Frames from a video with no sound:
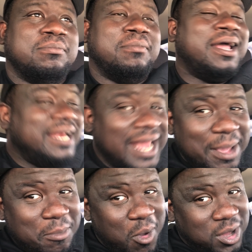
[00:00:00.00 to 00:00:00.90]
Monday
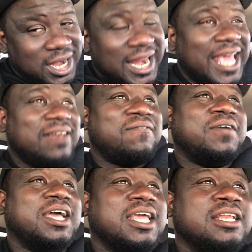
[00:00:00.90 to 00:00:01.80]
morning at
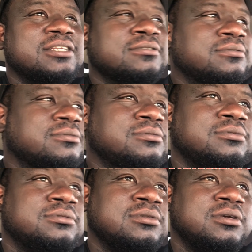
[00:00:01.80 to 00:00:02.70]
fucking
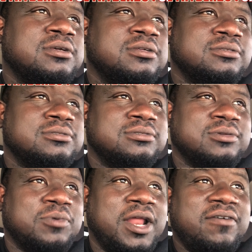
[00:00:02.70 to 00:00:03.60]

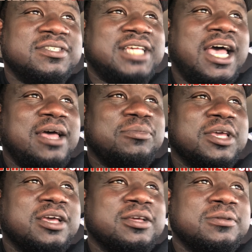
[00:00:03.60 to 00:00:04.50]
whatever time,
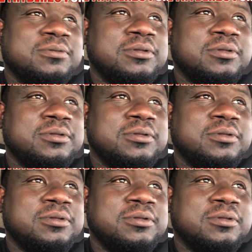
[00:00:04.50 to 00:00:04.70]
nigga,